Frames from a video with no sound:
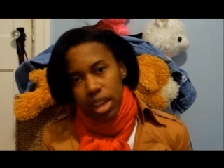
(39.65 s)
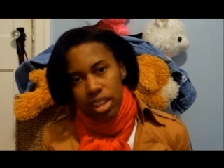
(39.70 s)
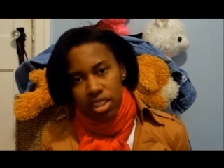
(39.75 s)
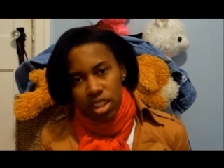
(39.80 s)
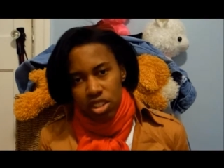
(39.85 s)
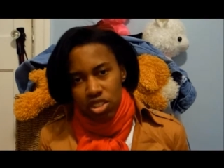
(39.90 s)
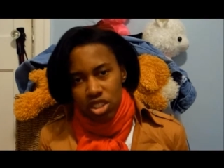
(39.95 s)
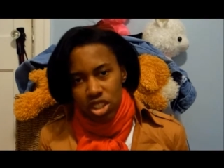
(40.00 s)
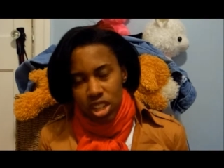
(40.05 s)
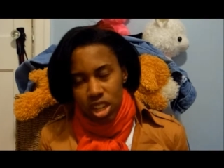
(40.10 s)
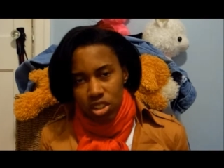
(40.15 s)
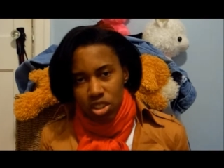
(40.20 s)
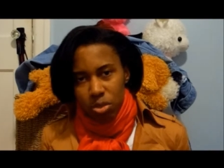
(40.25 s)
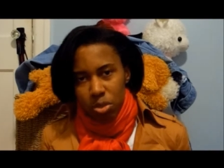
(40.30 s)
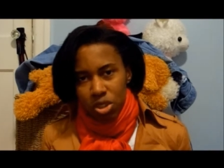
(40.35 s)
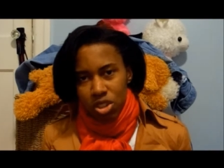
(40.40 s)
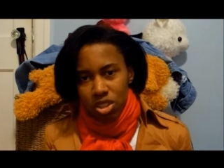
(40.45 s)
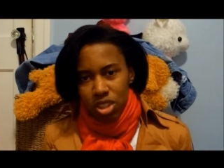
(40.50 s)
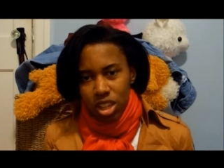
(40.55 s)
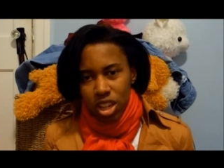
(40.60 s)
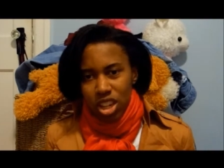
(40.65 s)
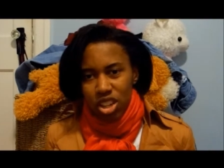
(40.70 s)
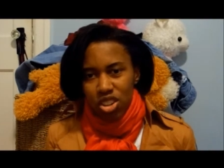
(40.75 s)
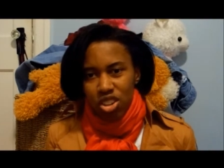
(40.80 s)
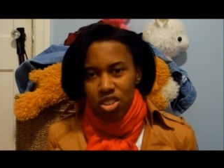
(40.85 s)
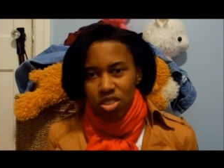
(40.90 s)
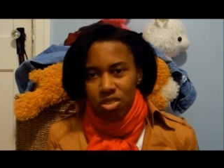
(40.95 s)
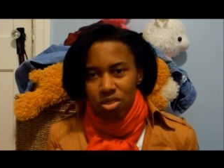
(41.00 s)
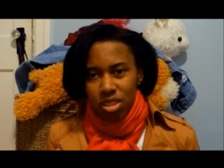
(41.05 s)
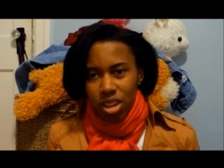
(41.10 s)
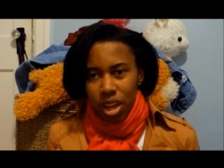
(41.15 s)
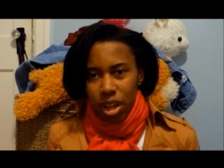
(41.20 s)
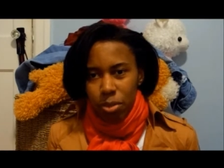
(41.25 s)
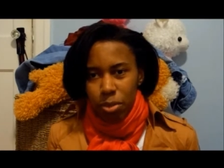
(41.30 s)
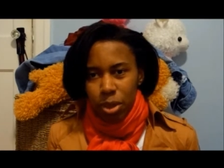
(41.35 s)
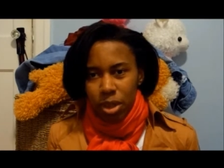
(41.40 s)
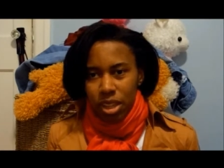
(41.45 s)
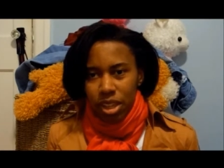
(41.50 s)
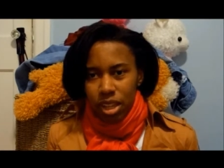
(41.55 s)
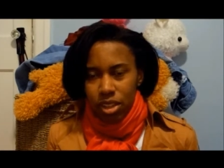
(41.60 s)
It's actually not so much that I
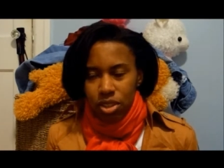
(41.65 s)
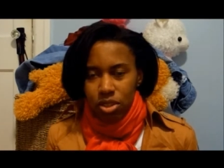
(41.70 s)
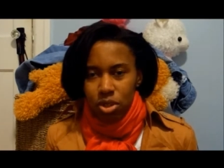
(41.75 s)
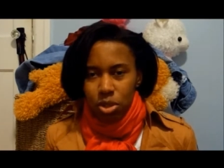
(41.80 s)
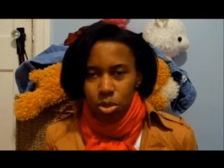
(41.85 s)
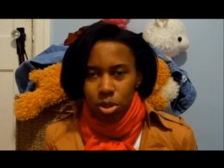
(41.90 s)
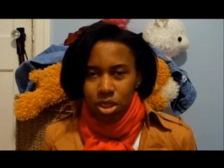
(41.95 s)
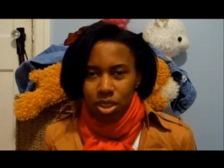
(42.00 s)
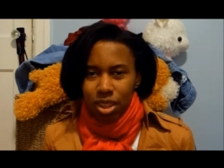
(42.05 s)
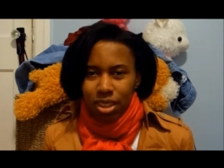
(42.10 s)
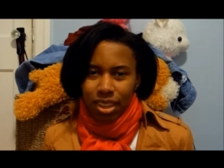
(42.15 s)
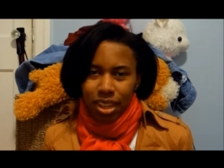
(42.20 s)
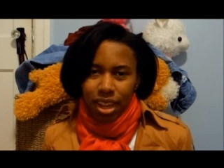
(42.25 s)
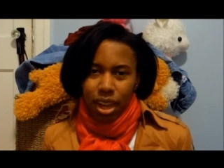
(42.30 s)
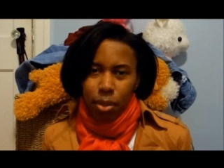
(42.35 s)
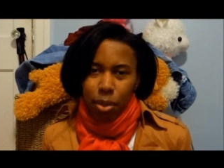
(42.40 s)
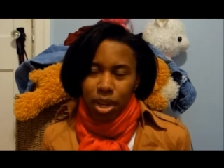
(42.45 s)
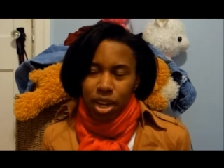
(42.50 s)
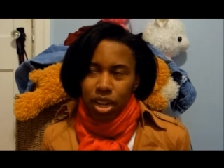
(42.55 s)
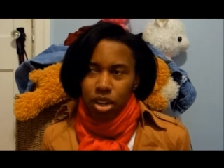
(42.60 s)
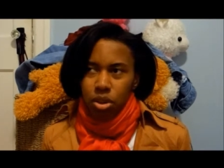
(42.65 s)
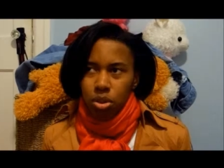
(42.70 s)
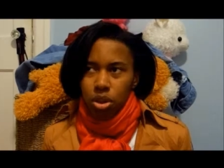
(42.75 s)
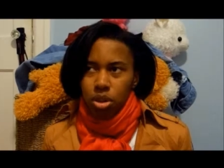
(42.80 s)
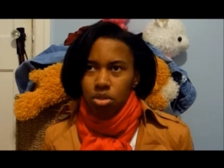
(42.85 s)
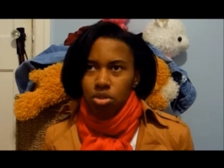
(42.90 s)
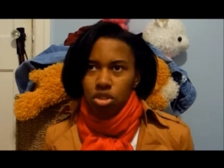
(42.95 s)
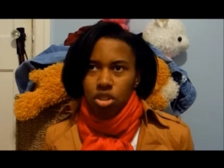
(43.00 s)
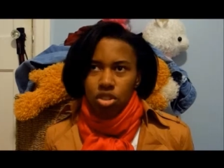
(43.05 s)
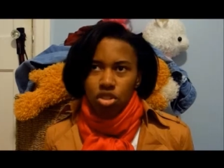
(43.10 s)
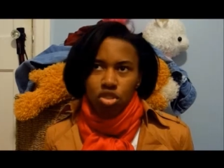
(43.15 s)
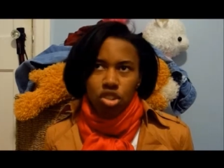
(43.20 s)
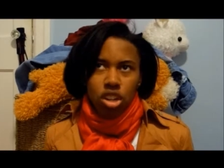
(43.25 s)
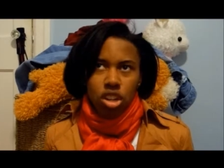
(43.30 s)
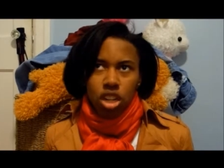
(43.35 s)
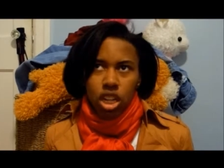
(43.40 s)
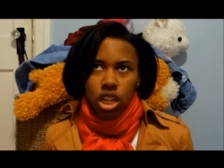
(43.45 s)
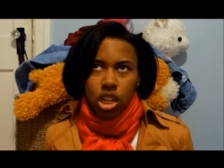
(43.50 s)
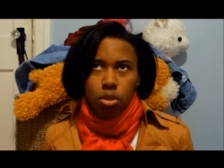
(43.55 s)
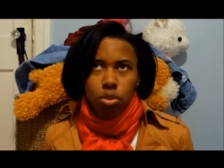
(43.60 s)
um, really get to do anything. Like, I mean, I don't go
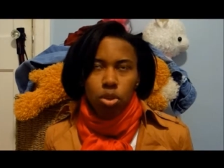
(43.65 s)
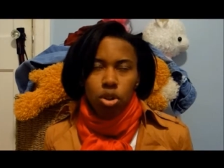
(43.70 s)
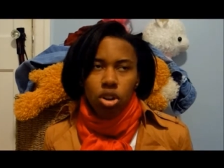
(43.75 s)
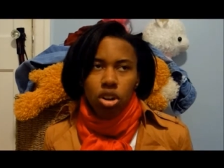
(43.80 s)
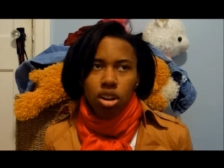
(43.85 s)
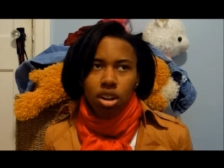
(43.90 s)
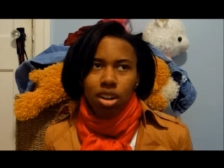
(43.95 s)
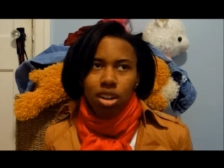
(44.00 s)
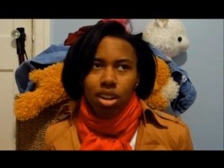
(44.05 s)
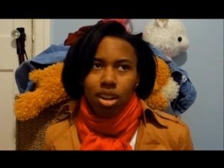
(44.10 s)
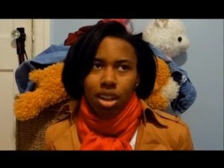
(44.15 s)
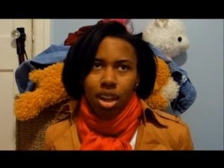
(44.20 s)
trick-or-treating anymore.